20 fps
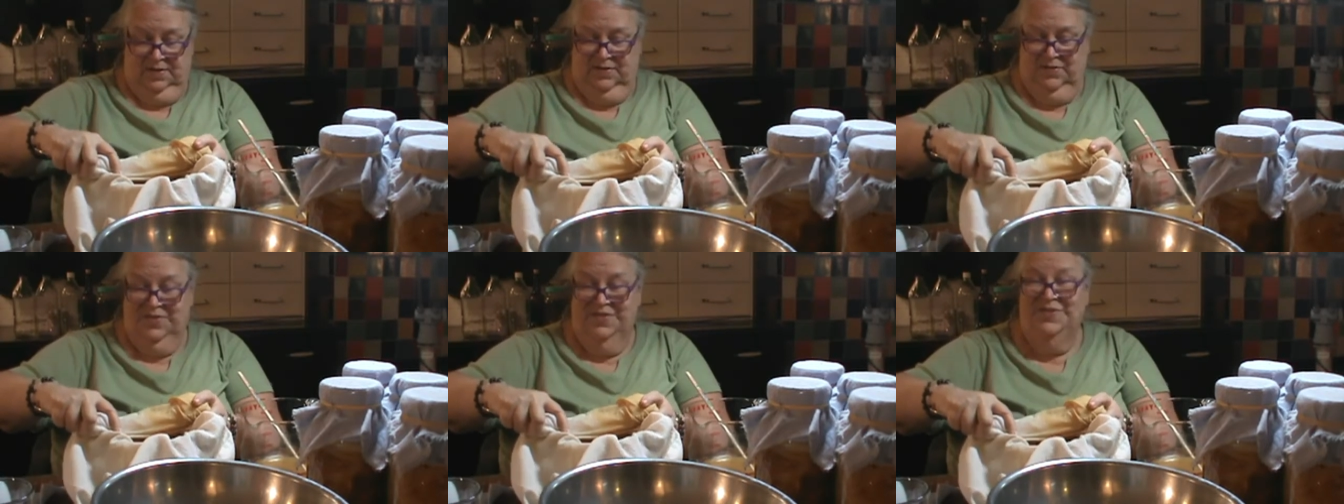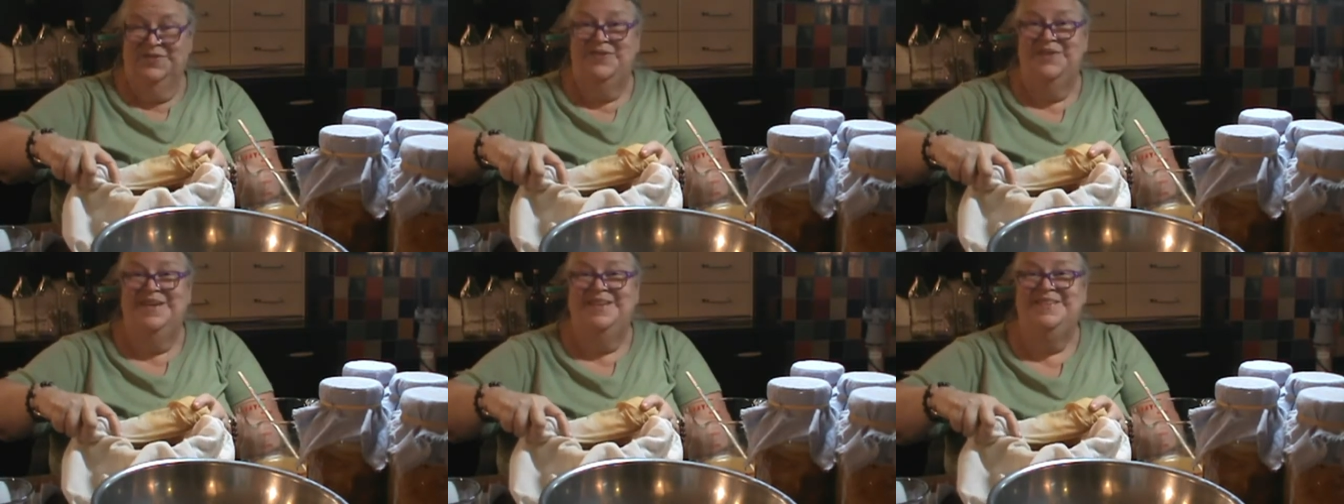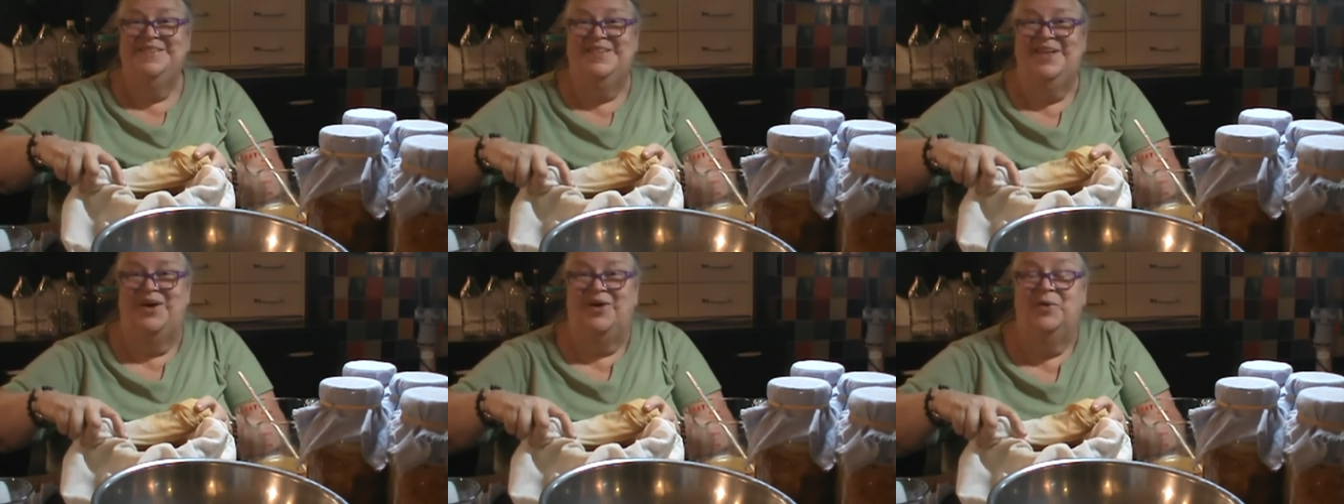It's just very
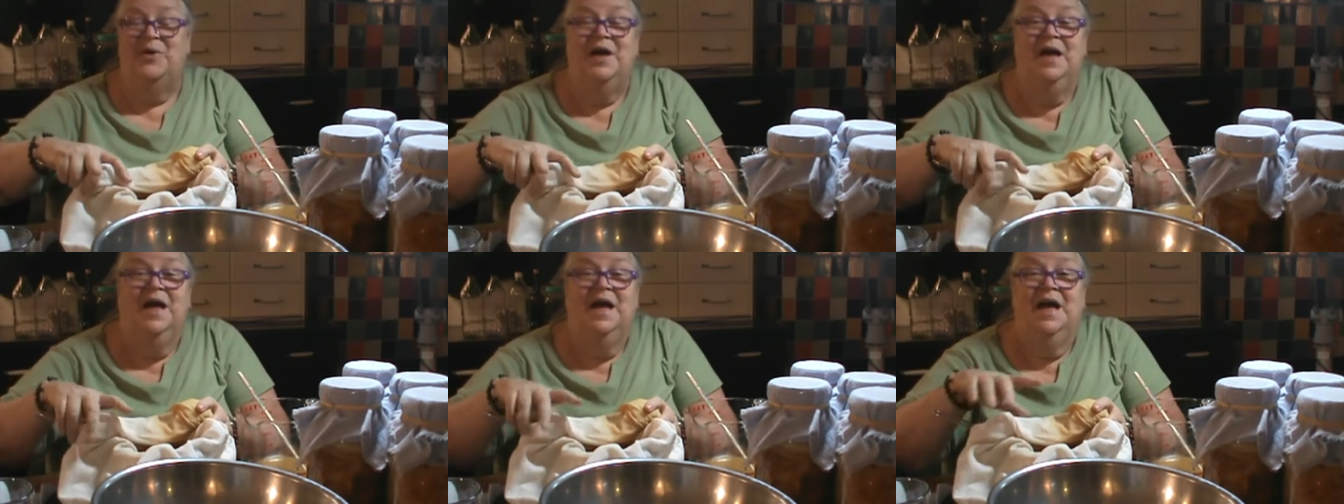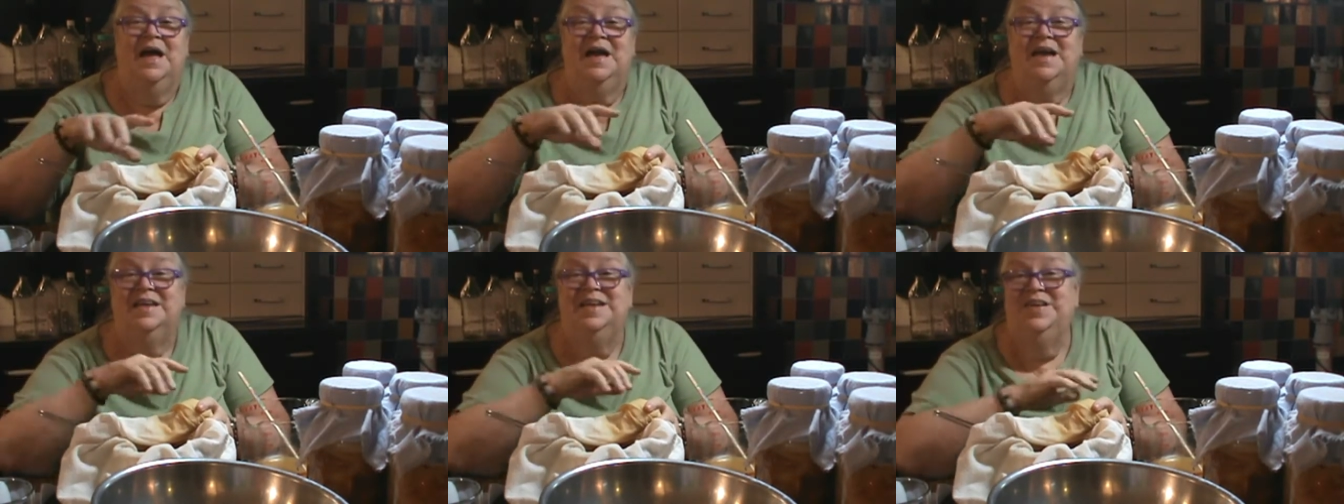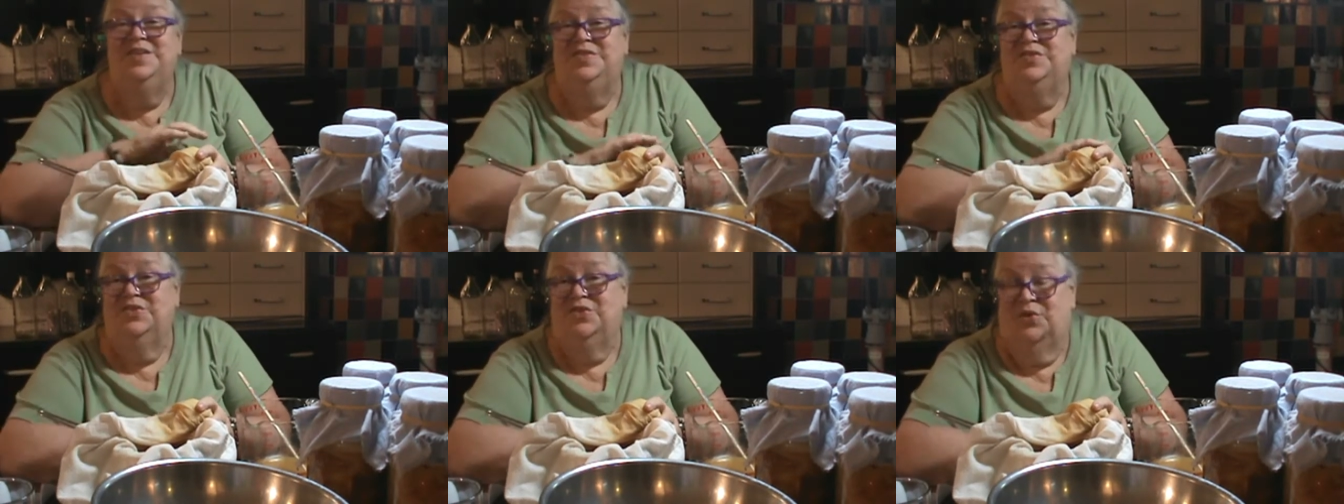slow. It
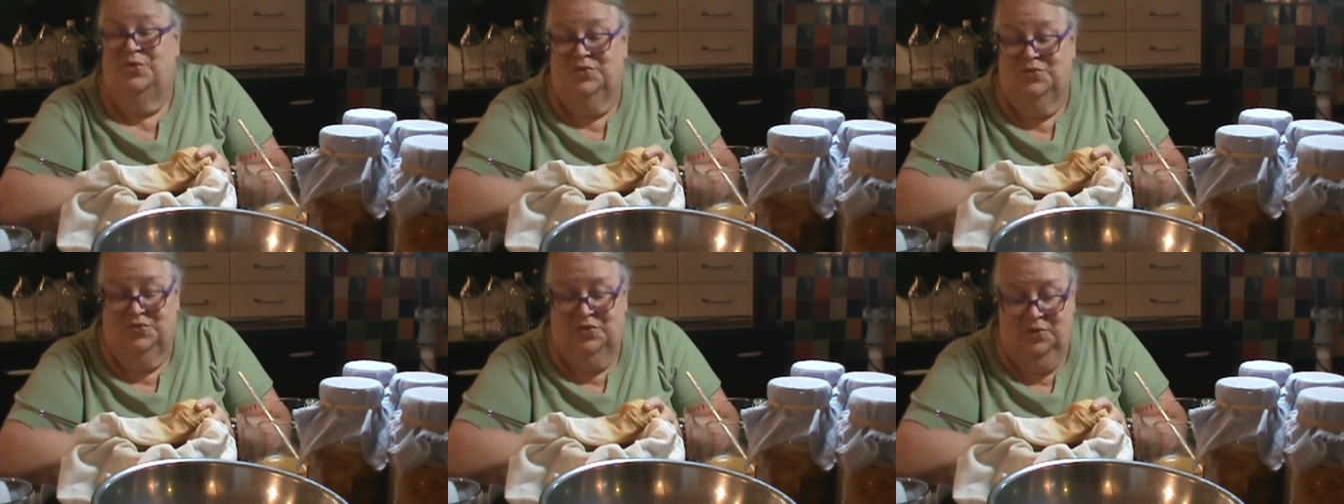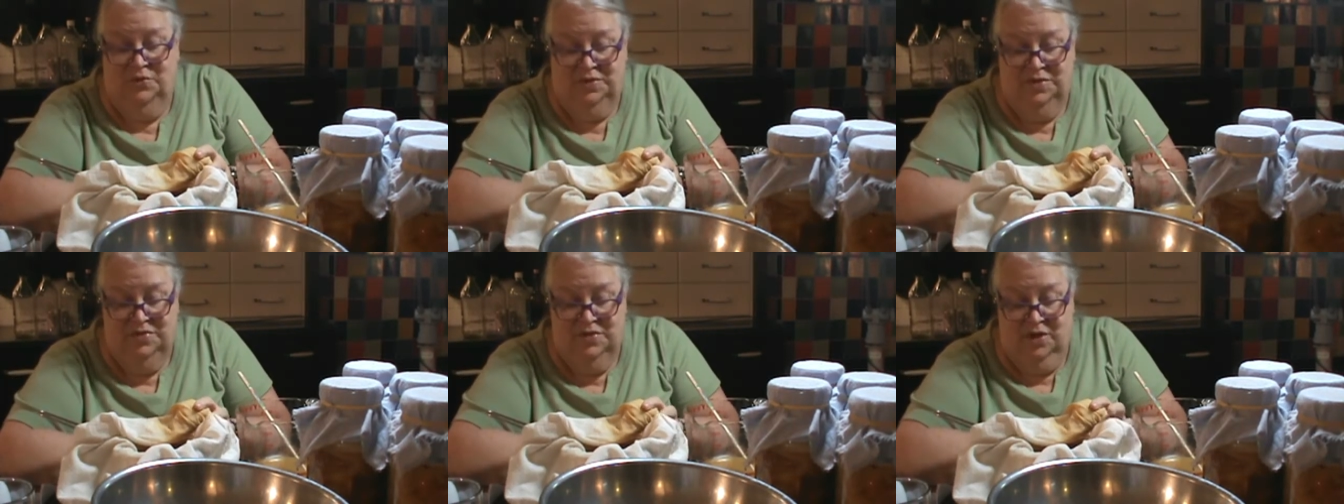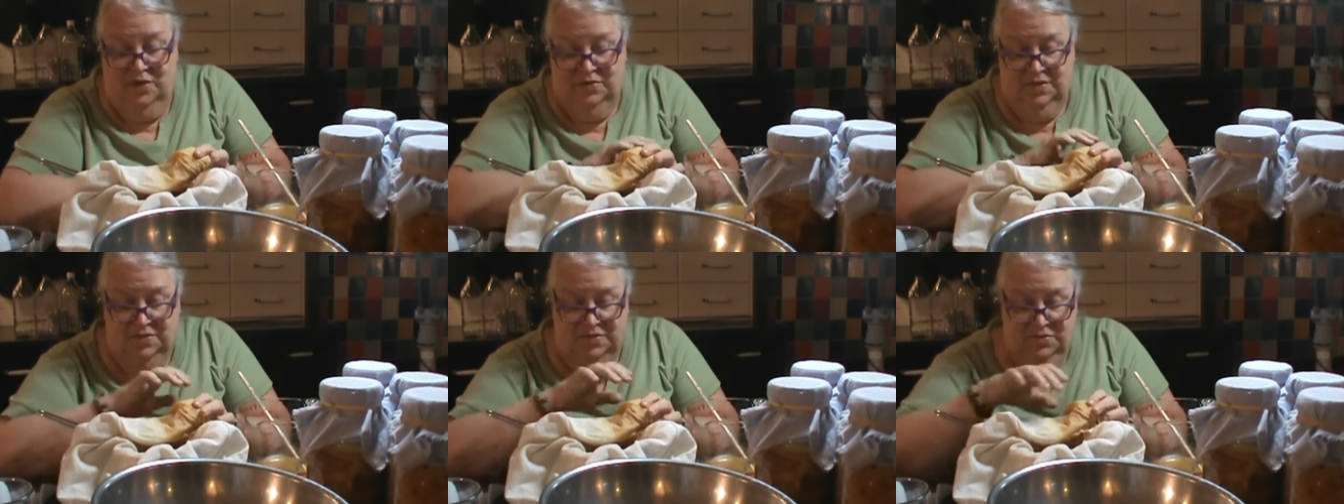needs to go slowly
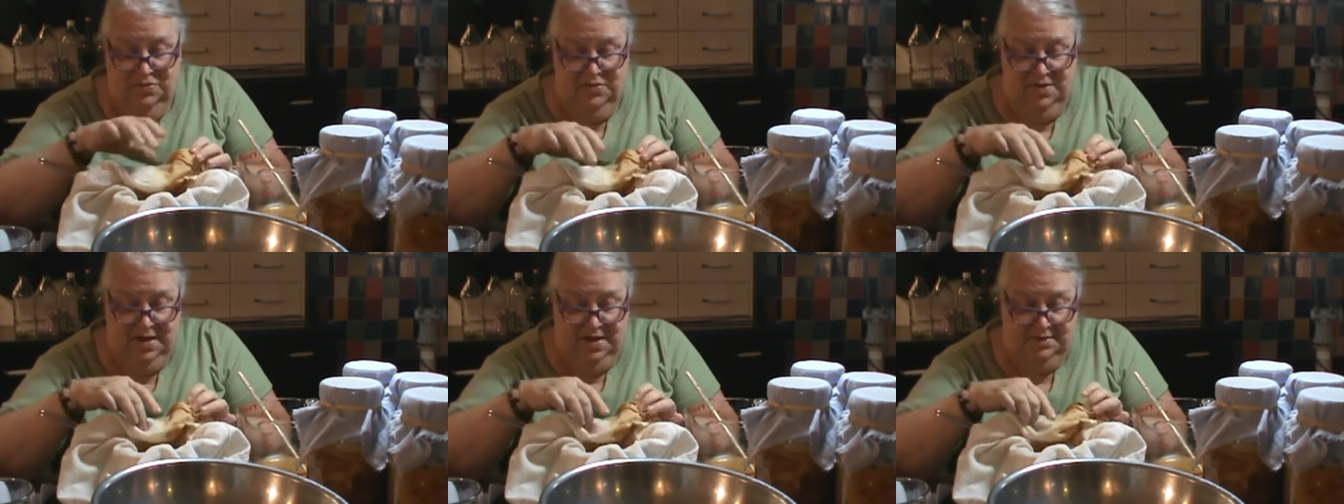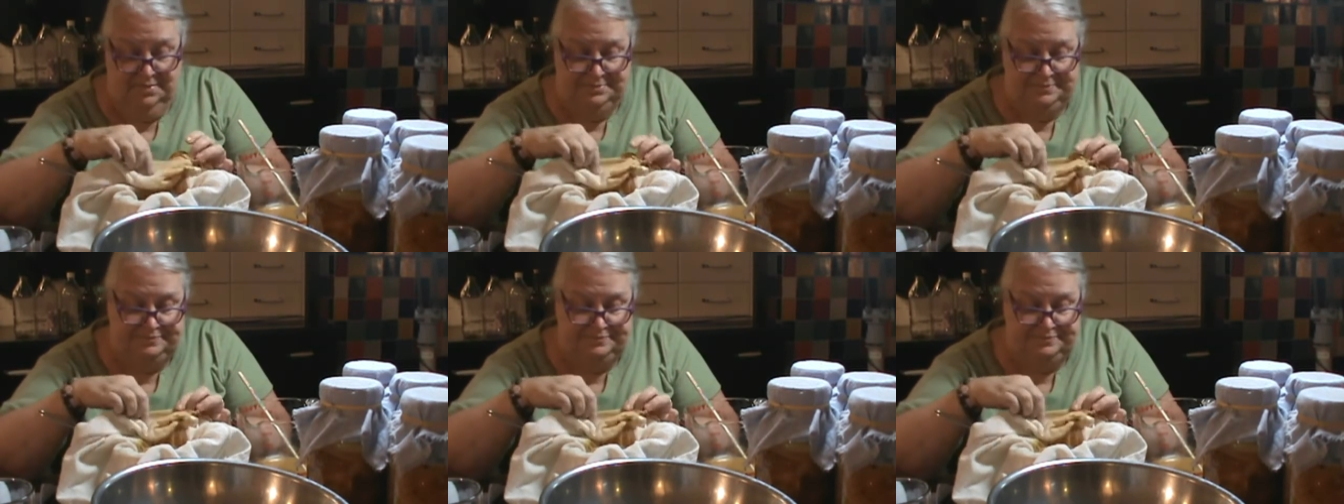though. That's okay.